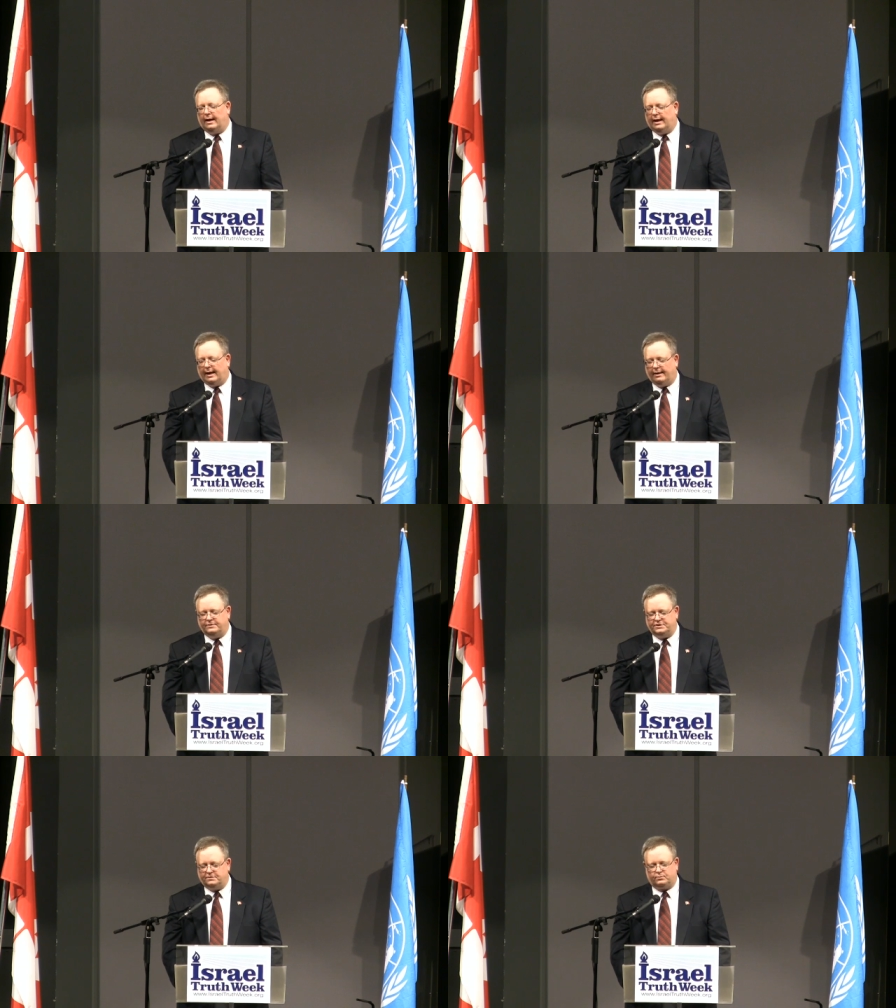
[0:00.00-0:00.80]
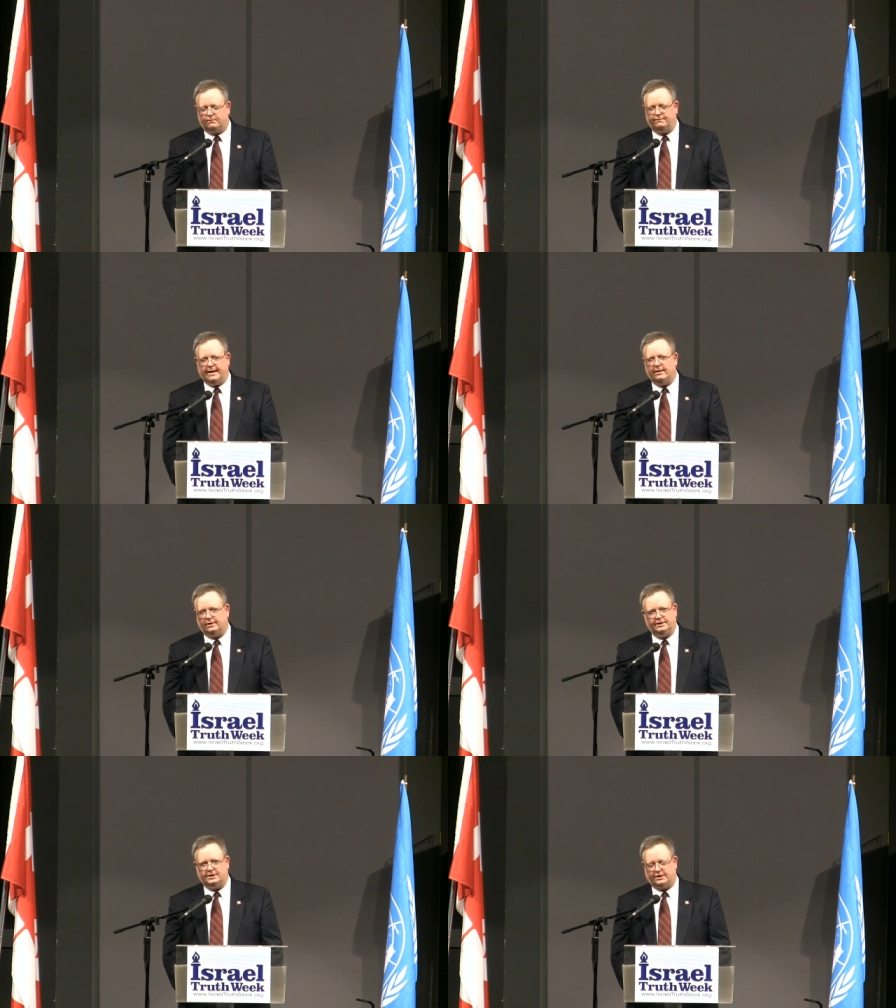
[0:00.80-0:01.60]
Uh, I was just
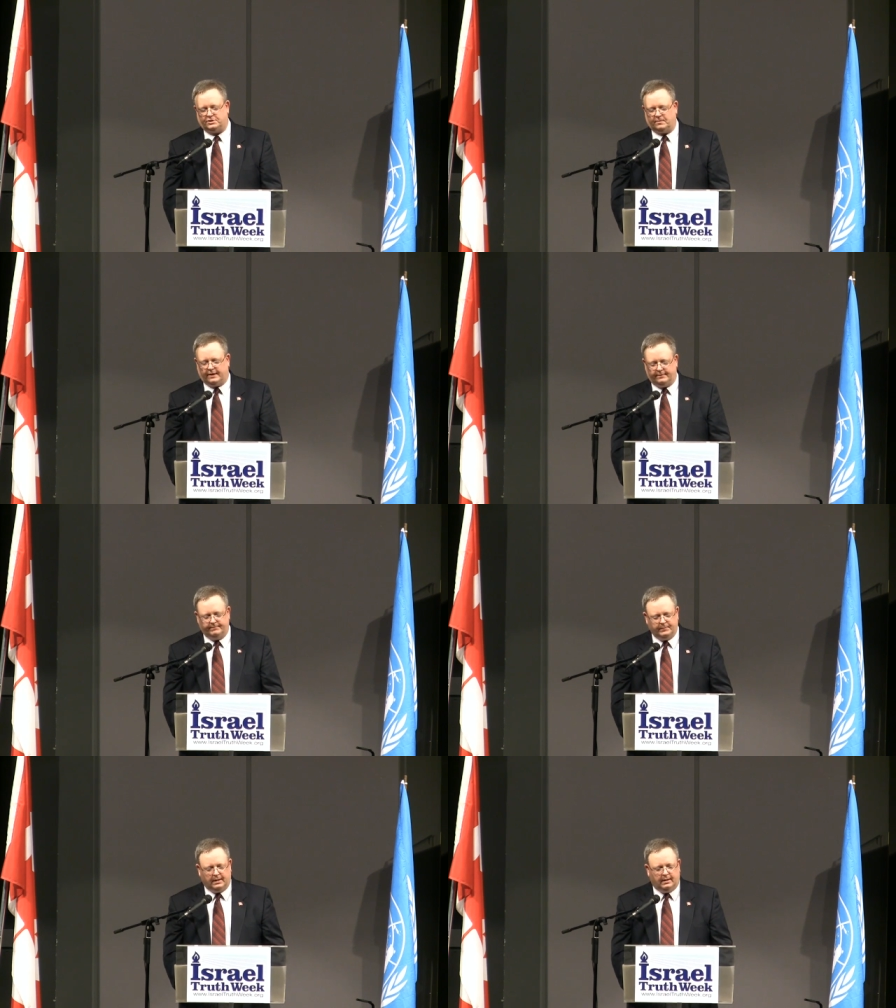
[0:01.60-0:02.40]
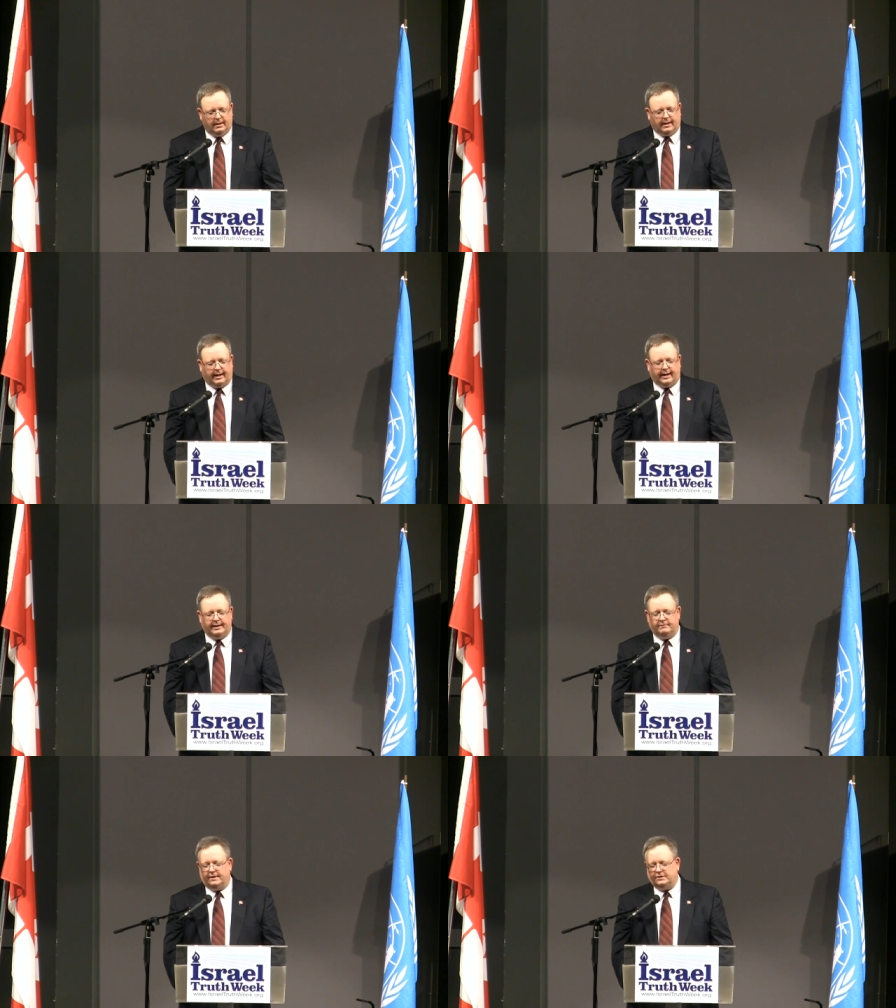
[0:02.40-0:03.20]
profoundly touched by them.
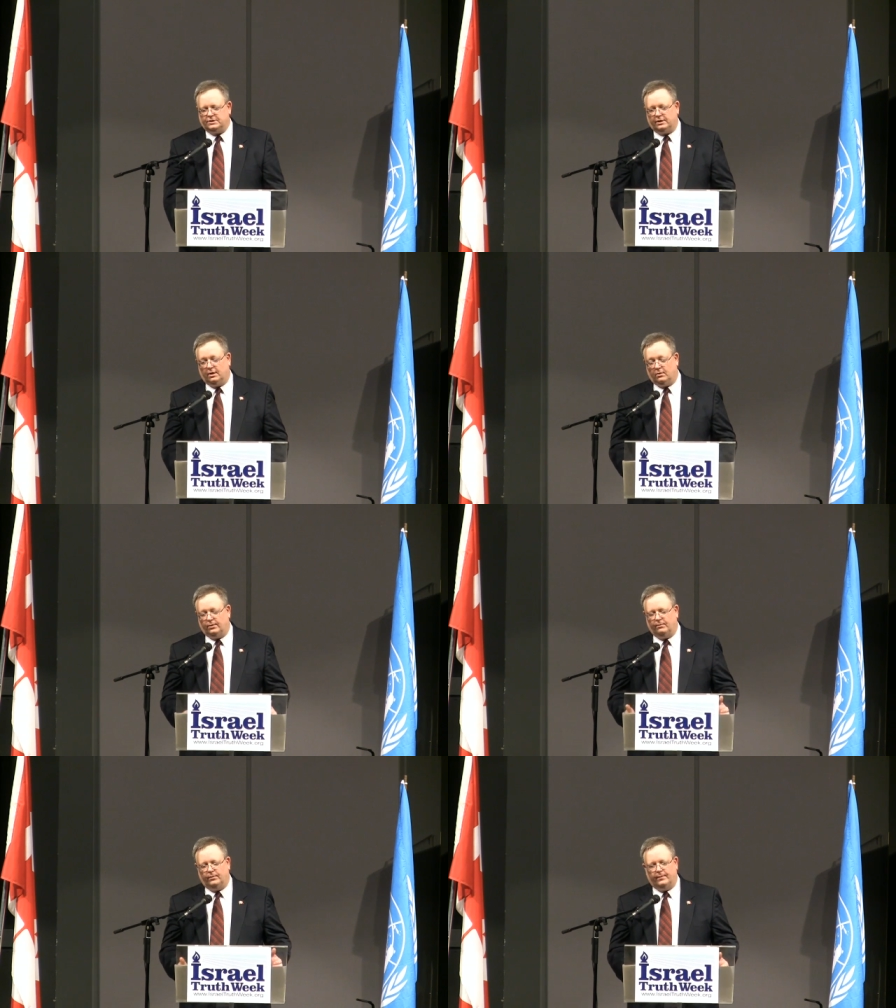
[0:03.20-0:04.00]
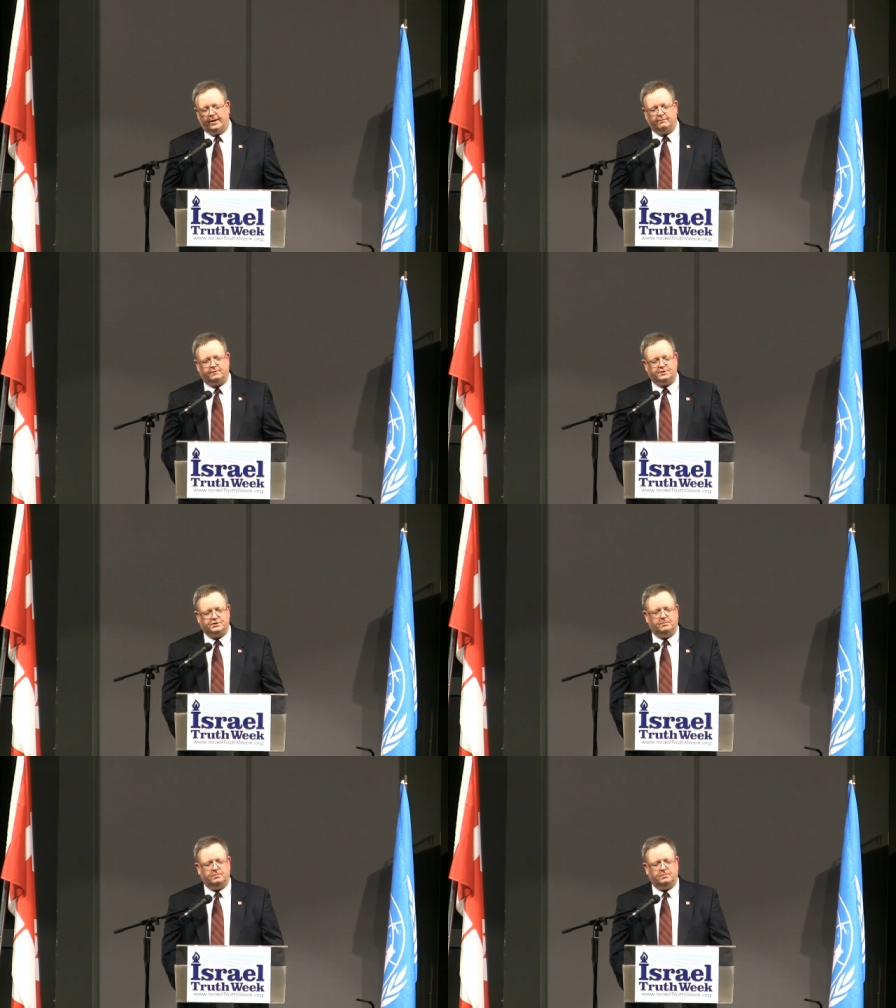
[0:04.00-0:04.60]
Uh, eventually, you know, we, we went out for